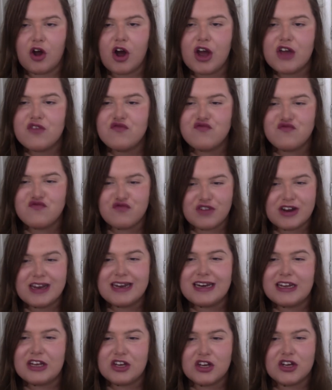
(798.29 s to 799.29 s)
I
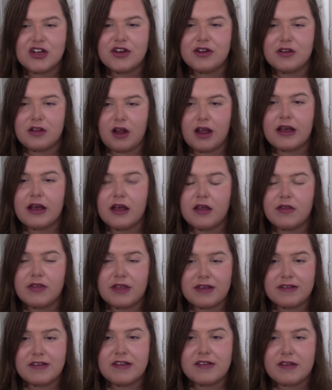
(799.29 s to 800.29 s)
really could. Like,
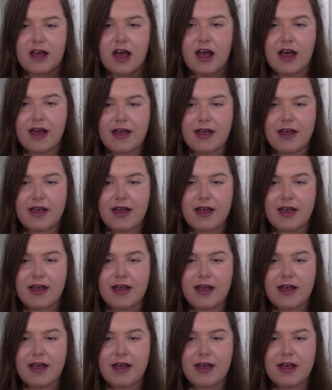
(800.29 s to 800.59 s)
this is